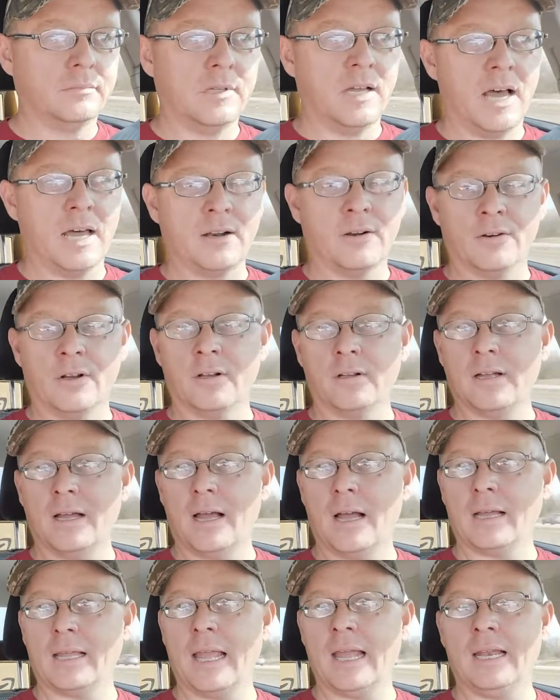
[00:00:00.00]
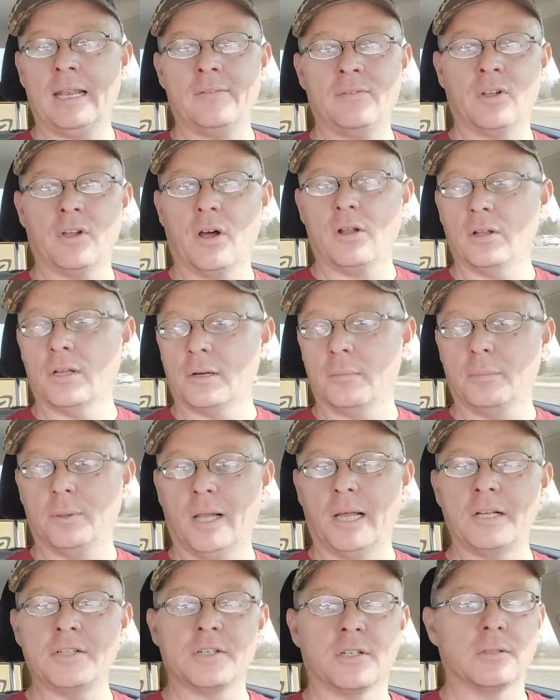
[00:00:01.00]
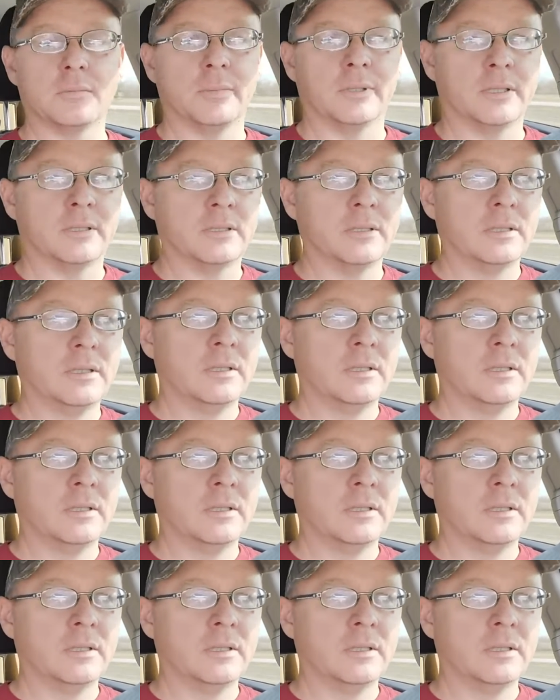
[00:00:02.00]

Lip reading: I don't know, I can't even call it a pleasure, but